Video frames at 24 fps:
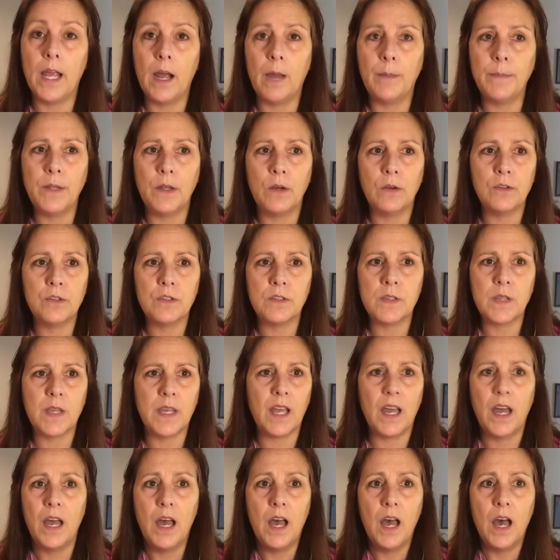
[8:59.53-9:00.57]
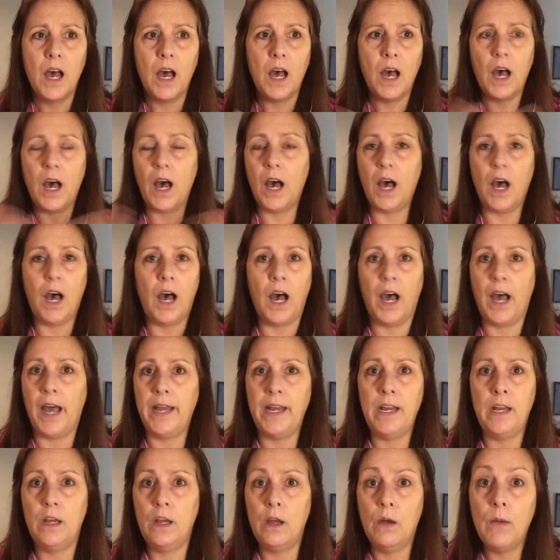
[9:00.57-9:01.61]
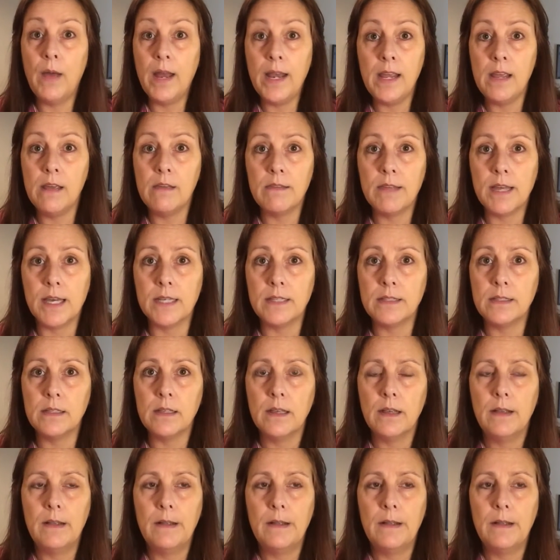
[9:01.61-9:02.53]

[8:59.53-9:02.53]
up that are just like, I didn't know any of this.